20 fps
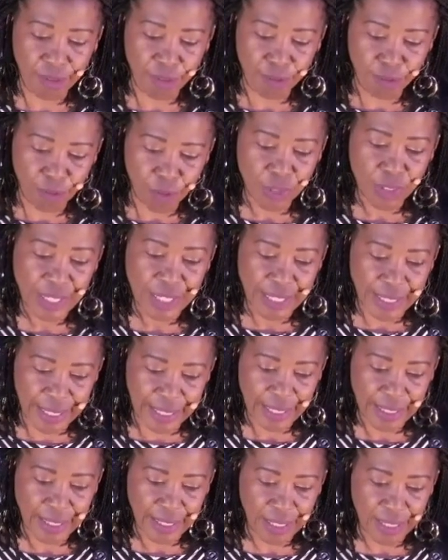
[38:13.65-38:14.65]
Verse
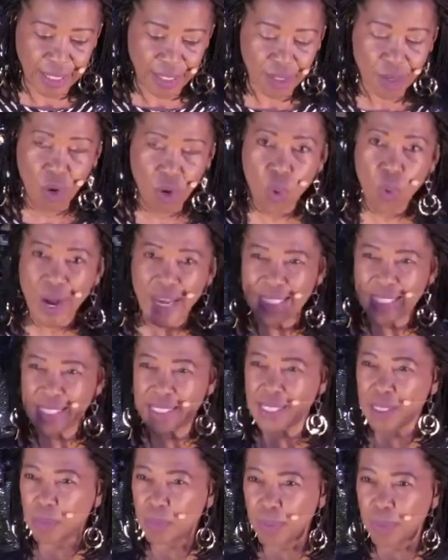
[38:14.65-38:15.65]
16. Quite
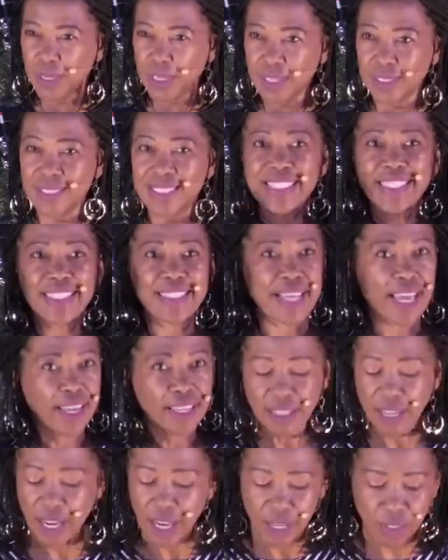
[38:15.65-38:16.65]
simply, stay in
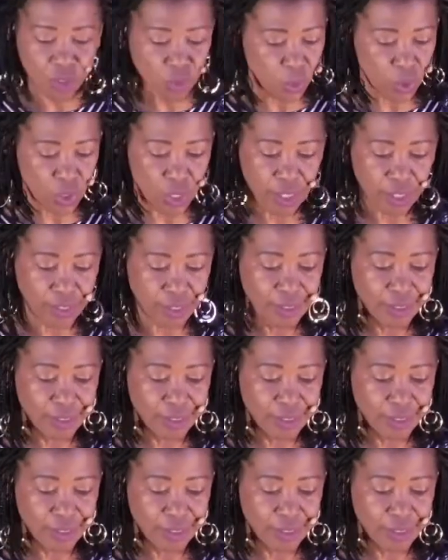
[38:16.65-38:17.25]
God's word.